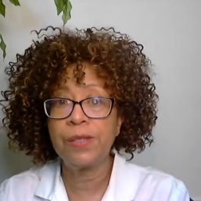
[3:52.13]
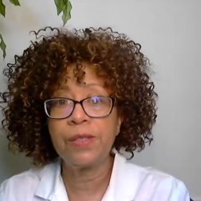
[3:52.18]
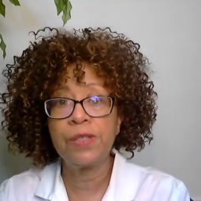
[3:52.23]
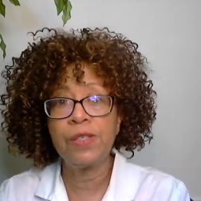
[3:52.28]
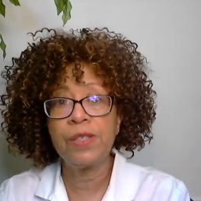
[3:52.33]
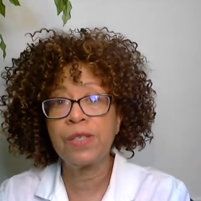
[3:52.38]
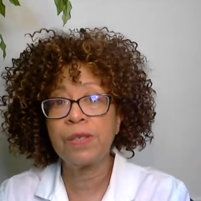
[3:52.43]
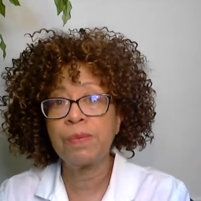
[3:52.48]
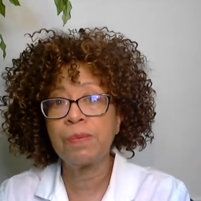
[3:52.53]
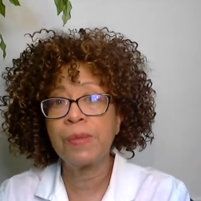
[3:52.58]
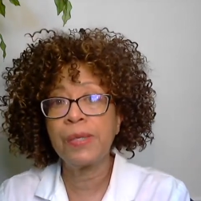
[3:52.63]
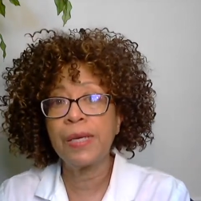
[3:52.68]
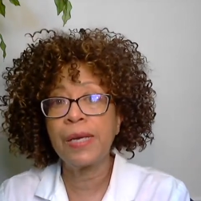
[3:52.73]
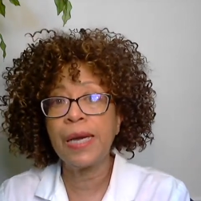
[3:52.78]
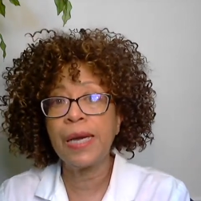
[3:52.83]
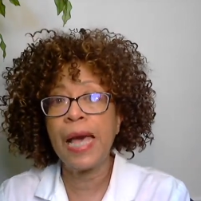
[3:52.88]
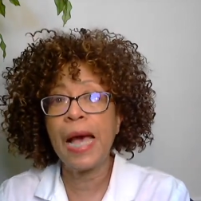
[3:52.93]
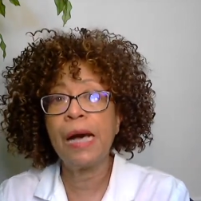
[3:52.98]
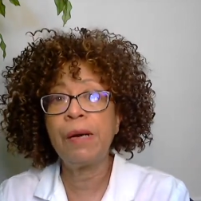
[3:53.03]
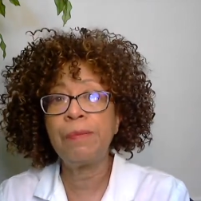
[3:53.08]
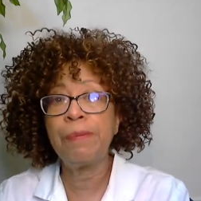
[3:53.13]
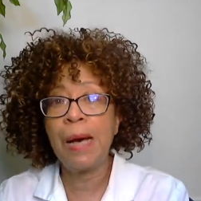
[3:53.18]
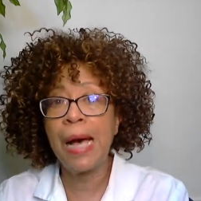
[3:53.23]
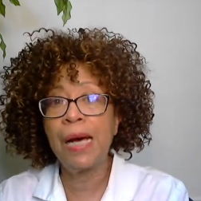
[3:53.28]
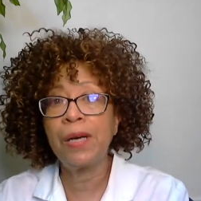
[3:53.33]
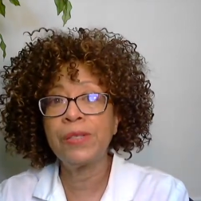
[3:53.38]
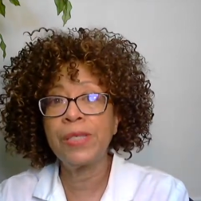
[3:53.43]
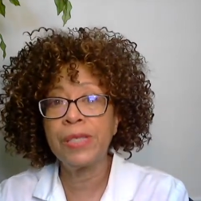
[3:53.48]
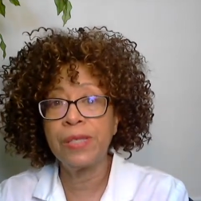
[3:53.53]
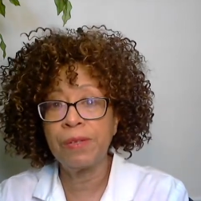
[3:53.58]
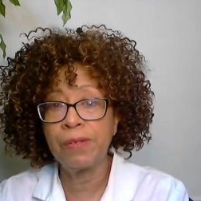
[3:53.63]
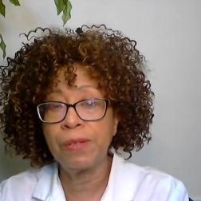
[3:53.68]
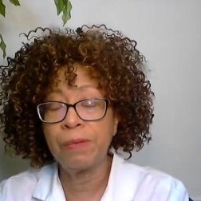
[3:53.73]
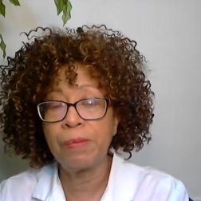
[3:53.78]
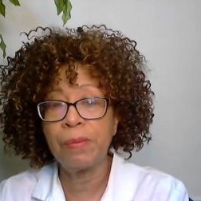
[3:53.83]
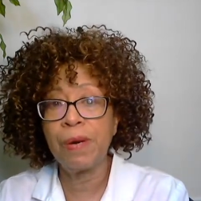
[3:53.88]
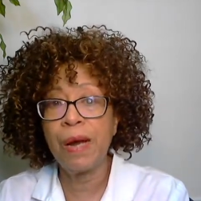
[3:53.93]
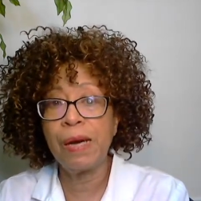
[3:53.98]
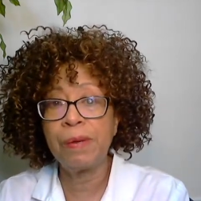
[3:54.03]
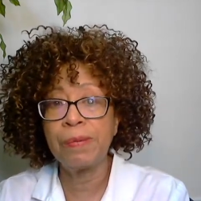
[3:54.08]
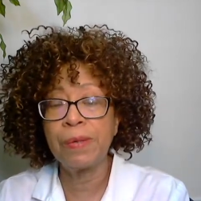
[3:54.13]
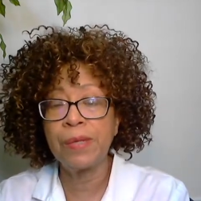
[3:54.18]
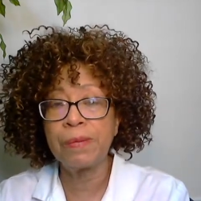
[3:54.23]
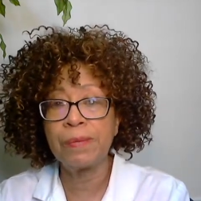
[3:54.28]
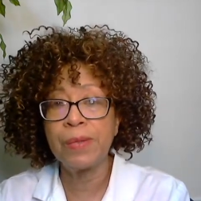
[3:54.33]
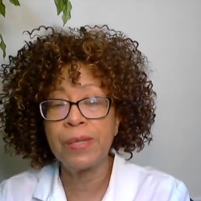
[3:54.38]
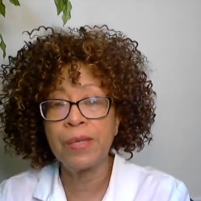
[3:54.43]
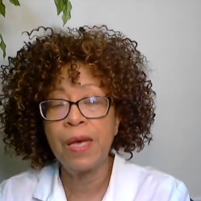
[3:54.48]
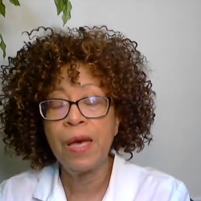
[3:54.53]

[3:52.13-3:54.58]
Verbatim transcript: It'd just be a compounding of the problem.